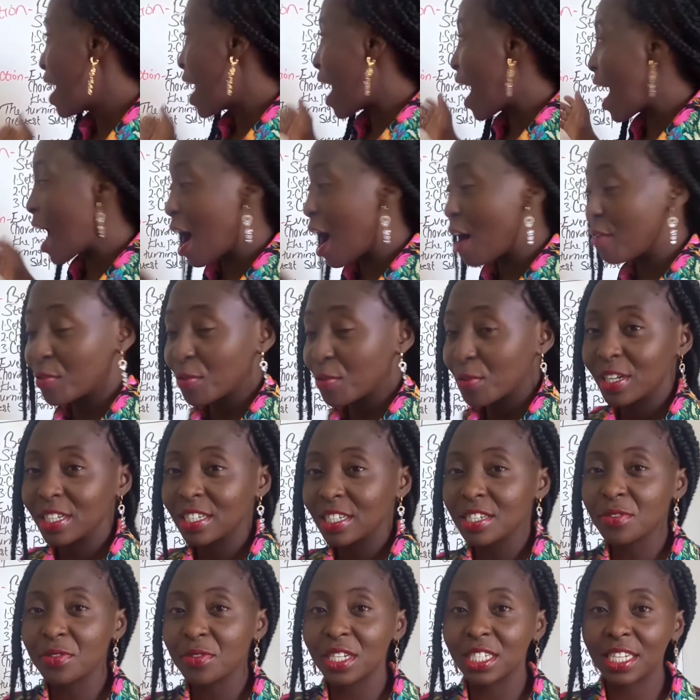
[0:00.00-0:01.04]
I have
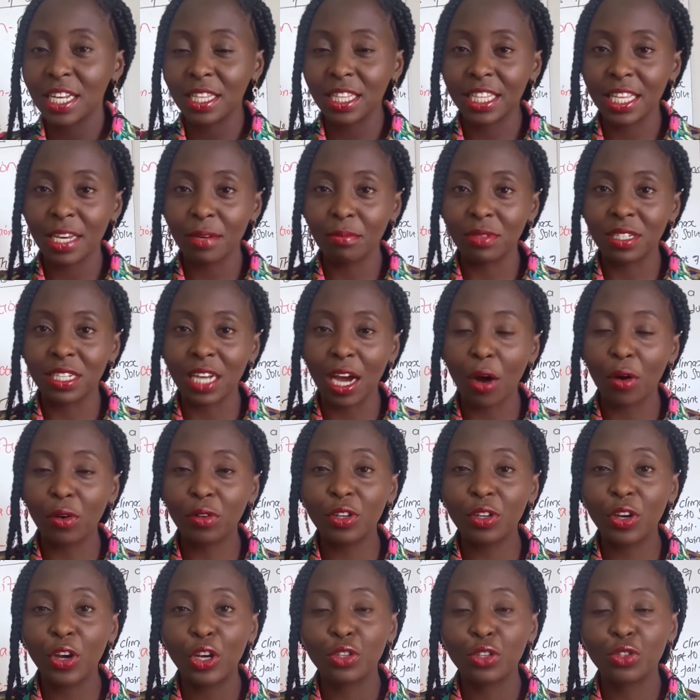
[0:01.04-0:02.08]
already written them down,